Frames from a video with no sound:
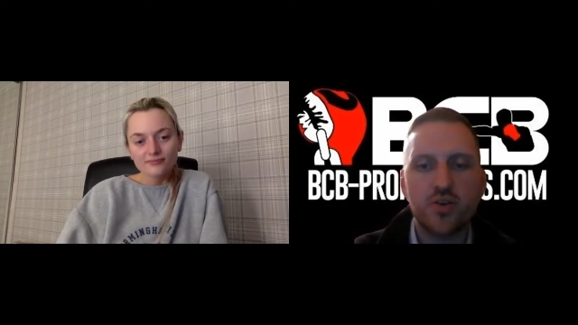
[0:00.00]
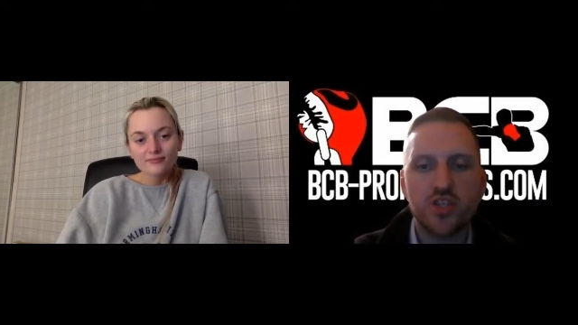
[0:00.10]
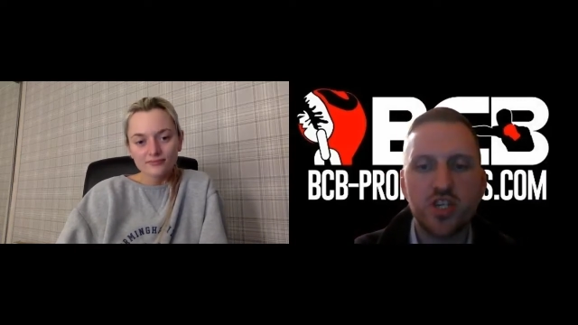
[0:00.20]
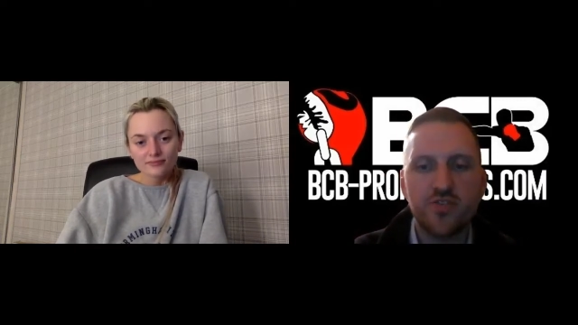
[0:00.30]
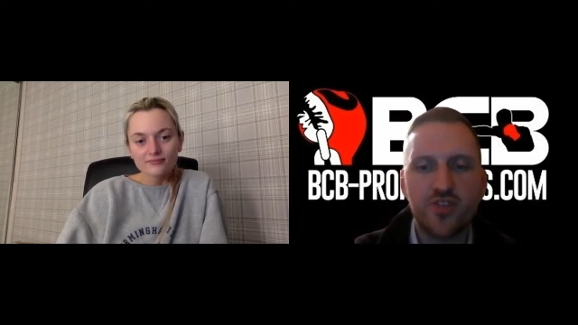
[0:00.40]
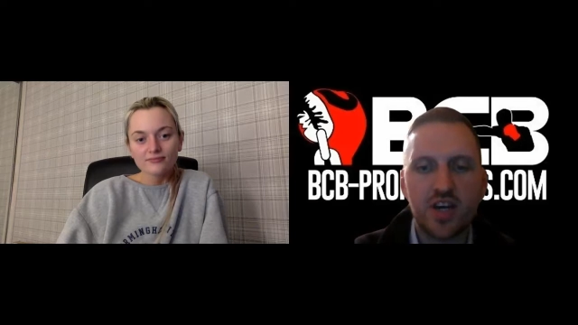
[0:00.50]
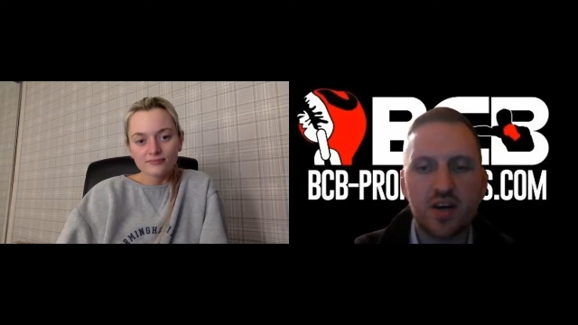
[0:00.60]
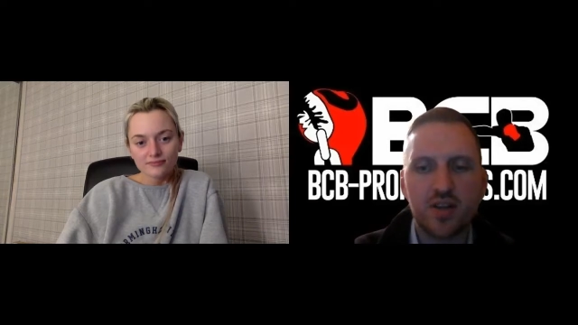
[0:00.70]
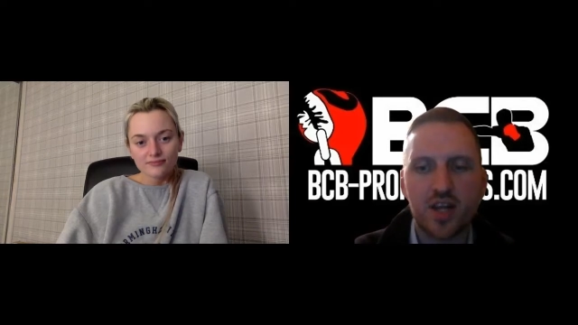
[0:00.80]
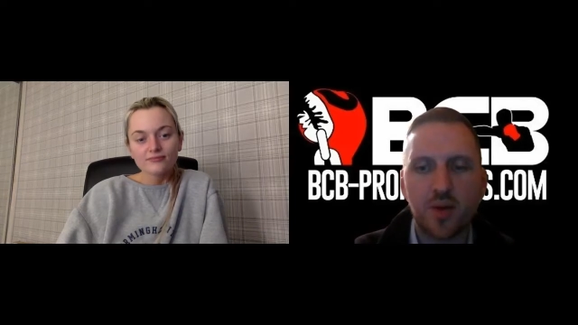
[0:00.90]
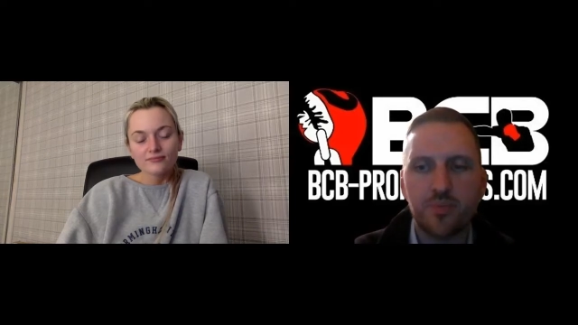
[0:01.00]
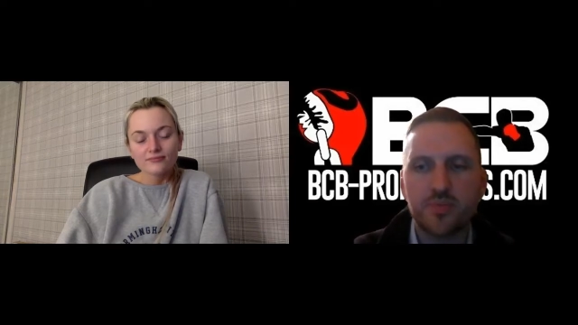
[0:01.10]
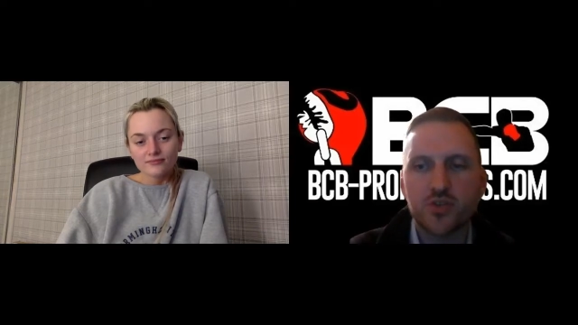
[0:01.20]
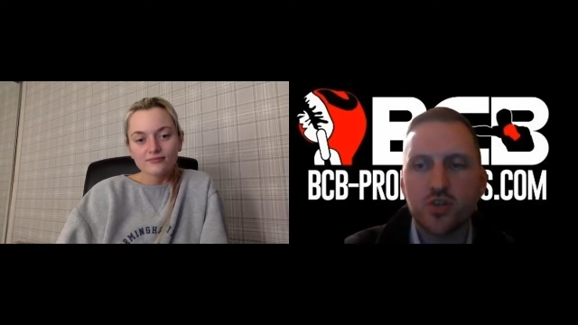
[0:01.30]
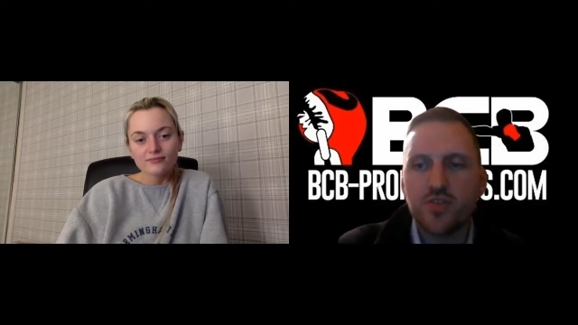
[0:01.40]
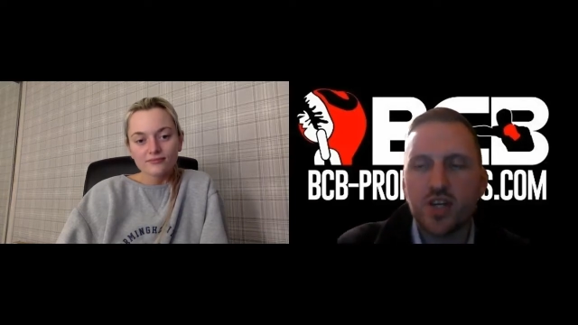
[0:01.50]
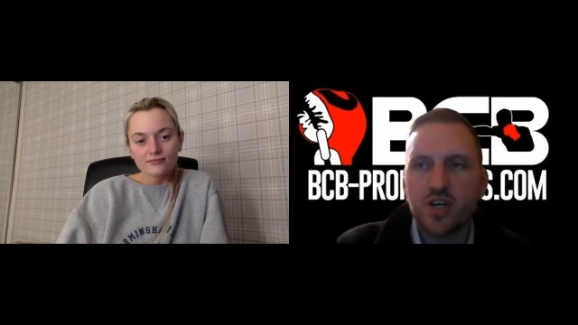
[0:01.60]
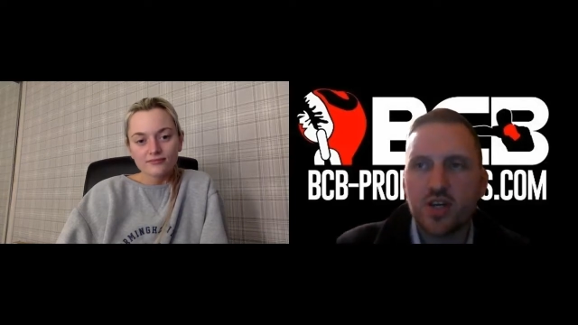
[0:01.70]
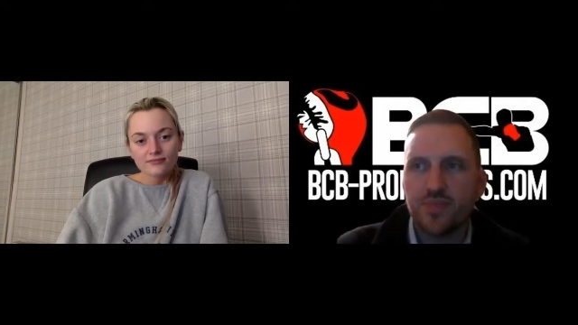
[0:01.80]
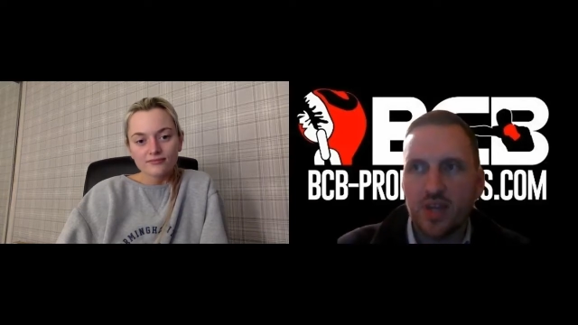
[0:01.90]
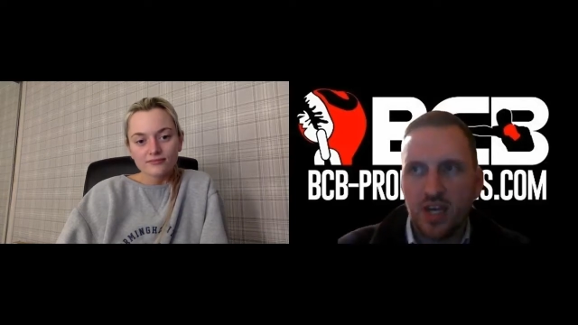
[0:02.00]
Speaker 1: Do you feel a, uh, sort of your